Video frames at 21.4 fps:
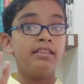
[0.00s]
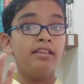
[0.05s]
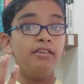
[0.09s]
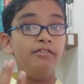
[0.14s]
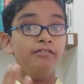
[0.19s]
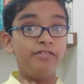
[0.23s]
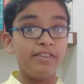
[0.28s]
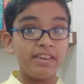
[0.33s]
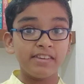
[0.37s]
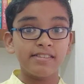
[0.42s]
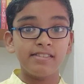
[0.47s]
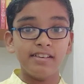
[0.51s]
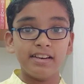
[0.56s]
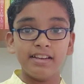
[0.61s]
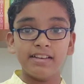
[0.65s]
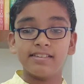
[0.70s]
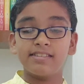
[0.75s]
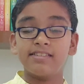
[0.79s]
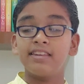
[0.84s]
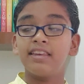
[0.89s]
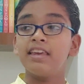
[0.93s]
the
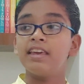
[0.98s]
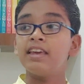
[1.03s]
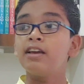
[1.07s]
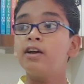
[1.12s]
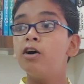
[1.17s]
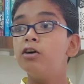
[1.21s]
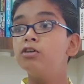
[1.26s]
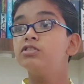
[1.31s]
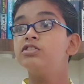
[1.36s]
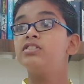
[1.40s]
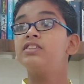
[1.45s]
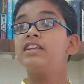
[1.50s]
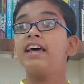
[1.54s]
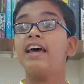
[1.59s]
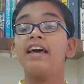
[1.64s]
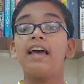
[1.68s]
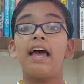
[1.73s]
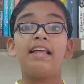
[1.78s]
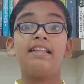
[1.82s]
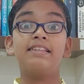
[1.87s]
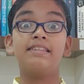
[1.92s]
Weasleys. He goes
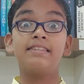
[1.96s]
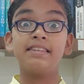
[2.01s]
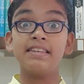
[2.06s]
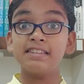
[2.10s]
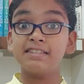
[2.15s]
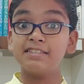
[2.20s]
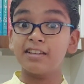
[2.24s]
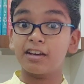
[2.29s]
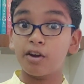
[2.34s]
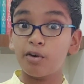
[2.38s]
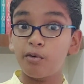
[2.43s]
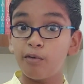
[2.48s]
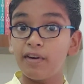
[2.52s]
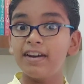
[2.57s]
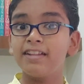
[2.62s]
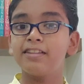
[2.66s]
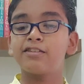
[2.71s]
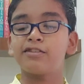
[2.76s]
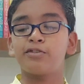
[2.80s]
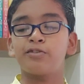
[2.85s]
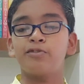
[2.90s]
there and sees the
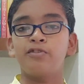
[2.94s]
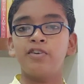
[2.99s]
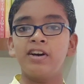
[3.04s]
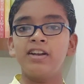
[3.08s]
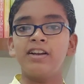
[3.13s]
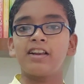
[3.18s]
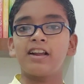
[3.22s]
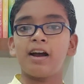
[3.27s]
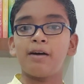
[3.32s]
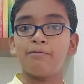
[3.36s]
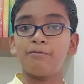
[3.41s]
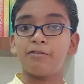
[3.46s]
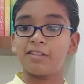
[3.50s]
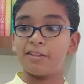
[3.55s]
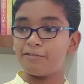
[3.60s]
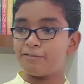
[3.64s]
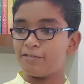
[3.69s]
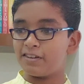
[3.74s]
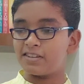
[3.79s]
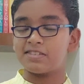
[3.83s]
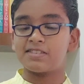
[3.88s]
Quidditch World Cup for
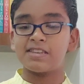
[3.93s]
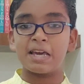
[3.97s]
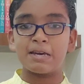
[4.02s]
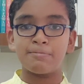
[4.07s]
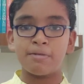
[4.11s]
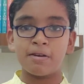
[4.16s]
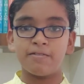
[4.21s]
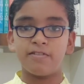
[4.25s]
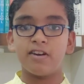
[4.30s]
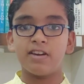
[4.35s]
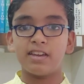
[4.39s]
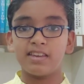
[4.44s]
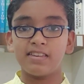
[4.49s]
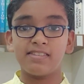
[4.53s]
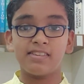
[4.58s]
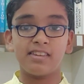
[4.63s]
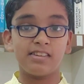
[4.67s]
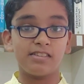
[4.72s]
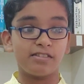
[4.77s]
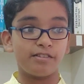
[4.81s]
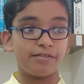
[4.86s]
the first time ever. He
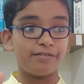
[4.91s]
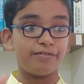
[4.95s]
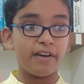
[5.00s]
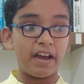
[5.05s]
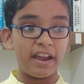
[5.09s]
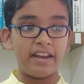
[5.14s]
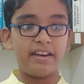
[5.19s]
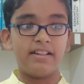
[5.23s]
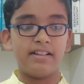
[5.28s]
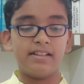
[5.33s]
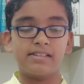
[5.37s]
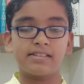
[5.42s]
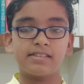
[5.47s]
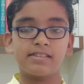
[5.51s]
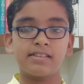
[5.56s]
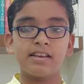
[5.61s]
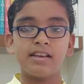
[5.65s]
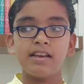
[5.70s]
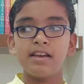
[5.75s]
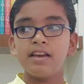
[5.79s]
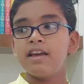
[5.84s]
sees the
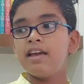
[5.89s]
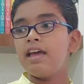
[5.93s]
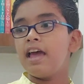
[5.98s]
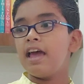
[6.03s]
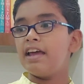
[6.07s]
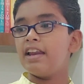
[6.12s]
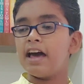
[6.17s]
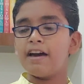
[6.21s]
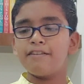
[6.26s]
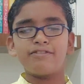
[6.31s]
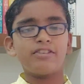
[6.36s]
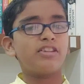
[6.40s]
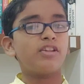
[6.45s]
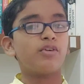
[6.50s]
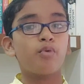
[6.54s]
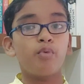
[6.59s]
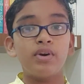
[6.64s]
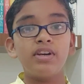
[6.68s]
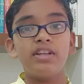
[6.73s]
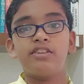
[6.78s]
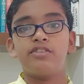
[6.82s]
finals. And after the
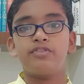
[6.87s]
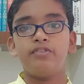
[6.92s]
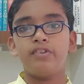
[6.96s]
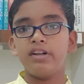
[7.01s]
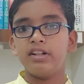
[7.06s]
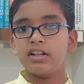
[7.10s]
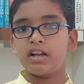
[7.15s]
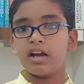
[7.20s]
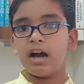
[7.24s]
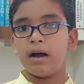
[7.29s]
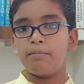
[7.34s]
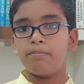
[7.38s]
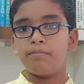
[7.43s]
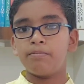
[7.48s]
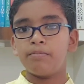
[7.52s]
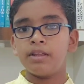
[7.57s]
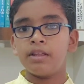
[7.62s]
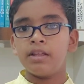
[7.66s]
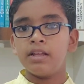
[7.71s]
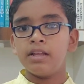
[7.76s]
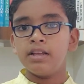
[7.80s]
Quidditch World Cup,
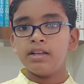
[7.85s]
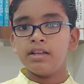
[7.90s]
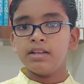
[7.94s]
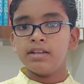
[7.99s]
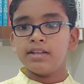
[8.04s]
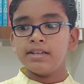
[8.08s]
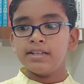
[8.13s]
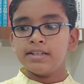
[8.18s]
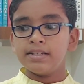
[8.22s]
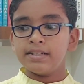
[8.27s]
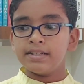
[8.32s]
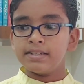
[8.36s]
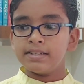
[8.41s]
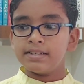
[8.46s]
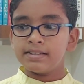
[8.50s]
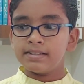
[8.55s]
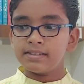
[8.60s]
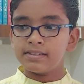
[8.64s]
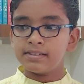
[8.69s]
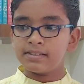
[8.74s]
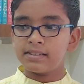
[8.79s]

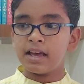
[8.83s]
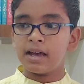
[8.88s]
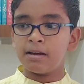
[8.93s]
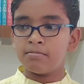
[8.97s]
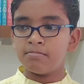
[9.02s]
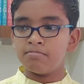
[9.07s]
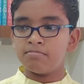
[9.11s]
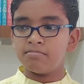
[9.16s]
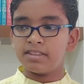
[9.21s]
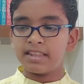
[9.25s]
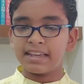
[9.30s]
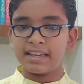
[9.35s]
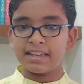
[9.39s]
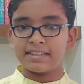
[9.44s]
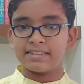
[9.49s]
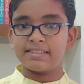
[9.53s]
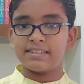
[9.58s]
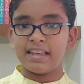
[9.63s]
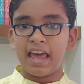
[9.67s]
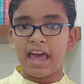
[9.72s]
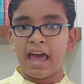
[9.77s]
some
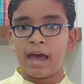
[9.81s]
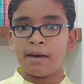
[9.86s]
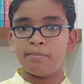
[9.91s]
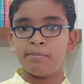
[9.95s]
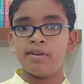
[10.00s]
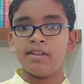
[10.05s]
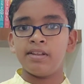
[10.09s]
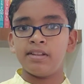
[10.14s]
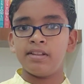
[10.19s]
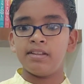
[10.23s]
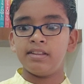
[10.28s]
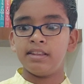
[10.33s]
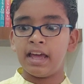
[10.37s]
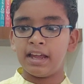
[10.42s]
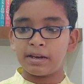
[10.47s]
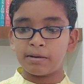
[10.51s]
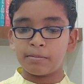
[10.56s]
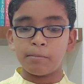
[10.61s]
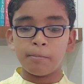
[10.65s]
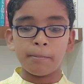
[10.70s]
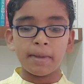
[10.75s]
things happen
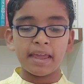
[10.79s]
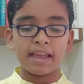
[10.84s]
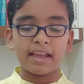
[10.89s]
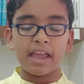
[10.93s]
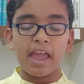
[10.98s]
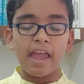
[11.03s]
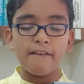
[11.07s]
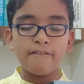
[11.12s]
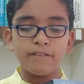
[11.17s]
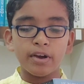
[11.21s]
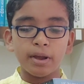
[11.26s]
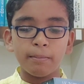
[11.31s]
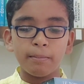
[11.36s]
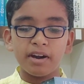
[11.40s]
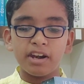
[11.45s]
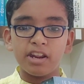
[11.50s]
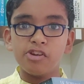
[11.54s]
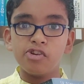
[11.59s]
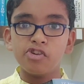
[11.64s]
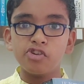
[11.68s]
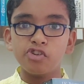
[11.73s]
that make
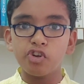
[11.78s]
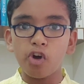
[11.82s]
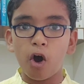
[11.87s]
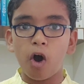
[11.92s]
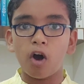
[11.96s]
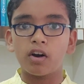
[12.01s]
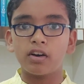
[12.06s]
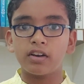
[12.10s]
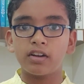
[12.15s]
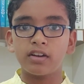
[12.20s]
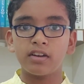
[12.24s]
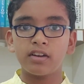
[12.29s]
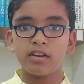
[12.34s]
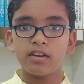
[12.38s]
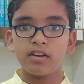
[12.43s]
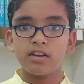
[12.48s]
everybody shocked